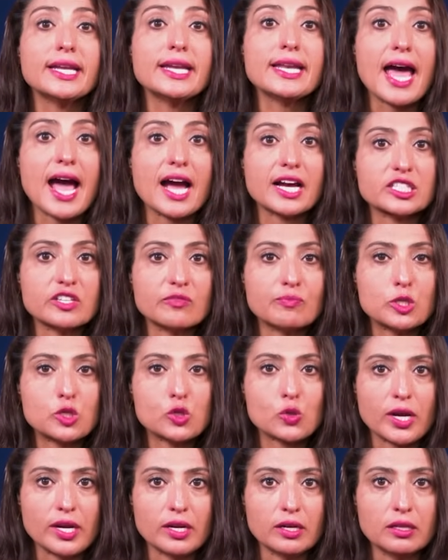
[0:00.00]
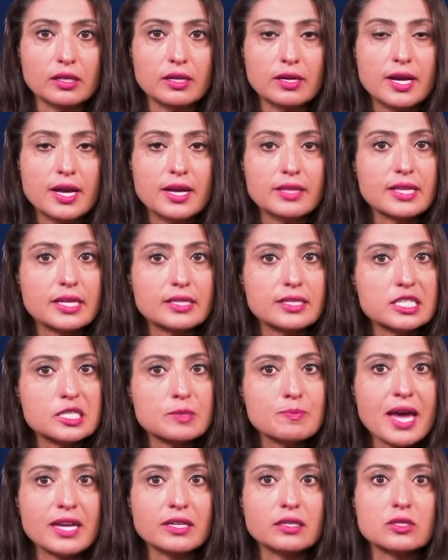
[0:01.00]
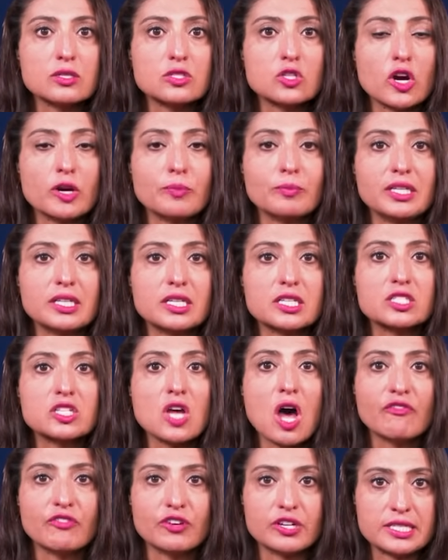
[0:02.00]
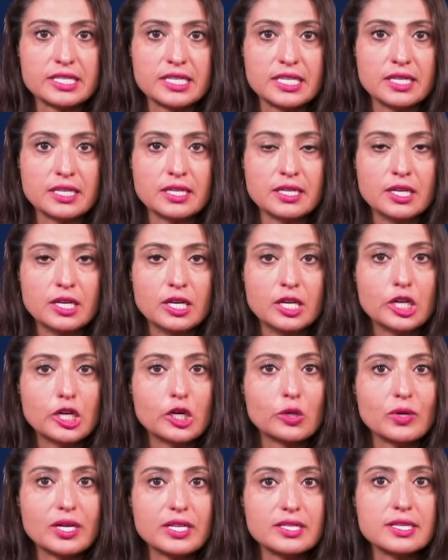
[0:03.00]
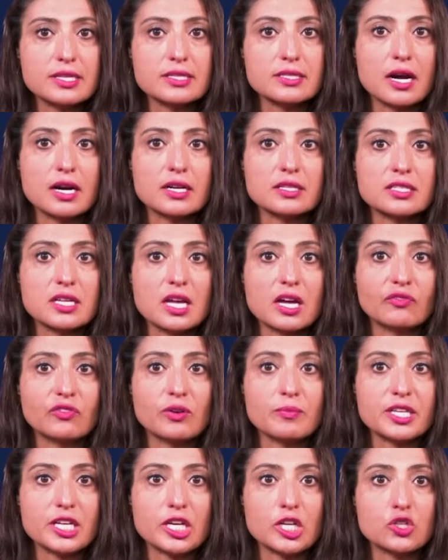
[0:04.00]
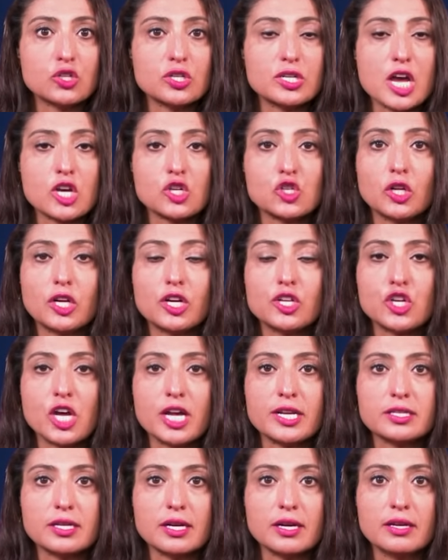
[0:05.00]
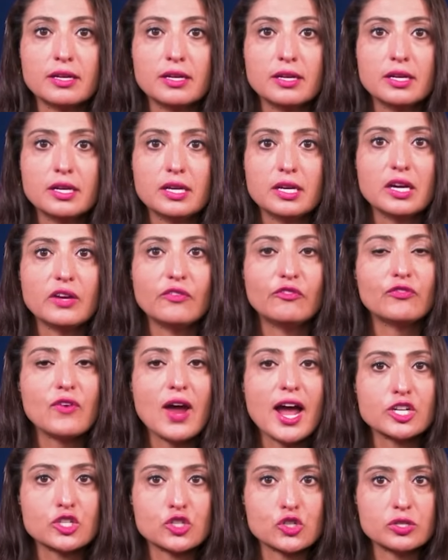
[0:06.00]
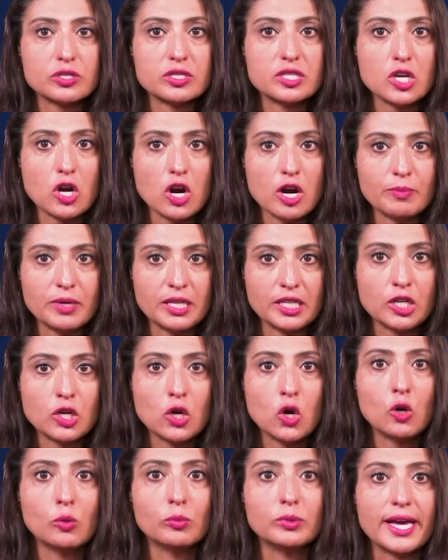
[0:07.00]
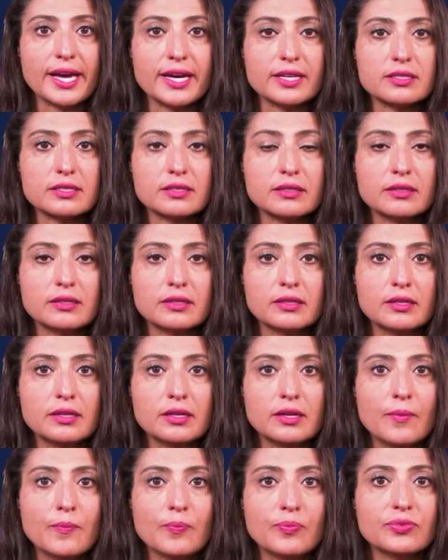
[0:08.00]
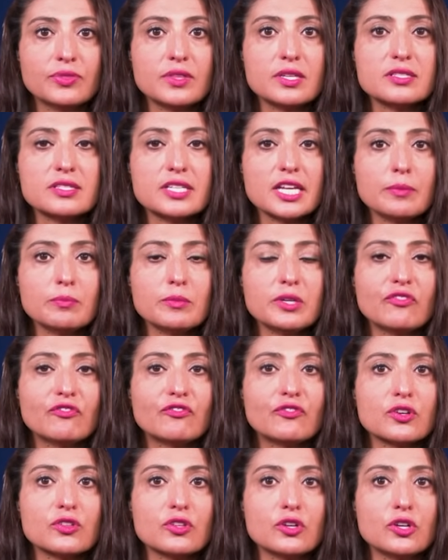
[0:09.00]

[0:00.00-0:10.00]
act of betrayal that dismantles Armenia's sovereignty, erases Artsakh from the international agenda, and fractures the Armenian homeland. The statement further